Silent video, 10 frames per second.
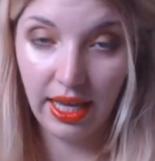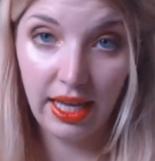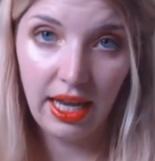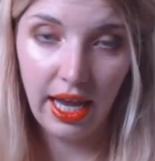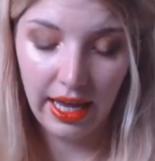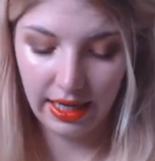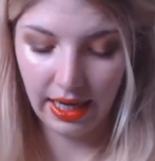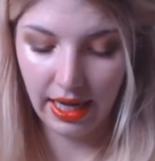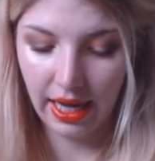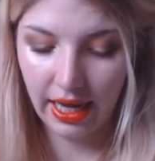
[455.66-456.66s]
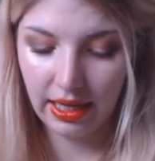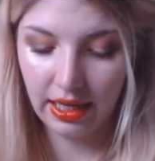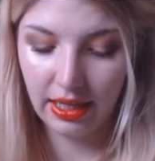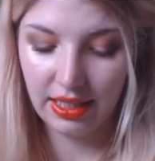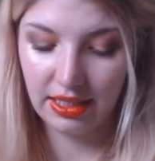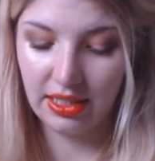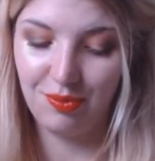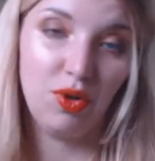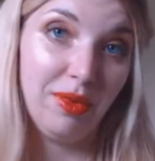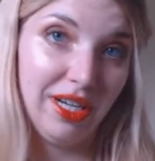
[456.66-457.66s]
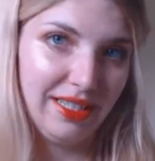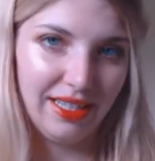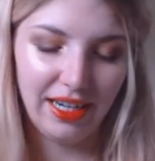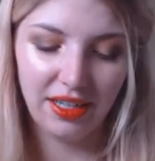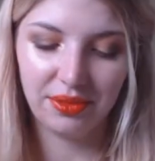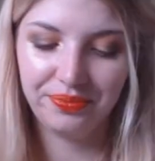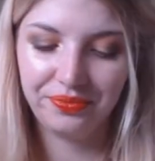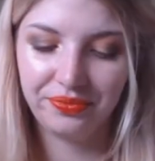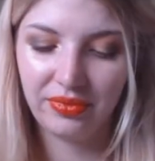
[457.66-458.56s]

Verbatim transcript: Then I got, this is more my style,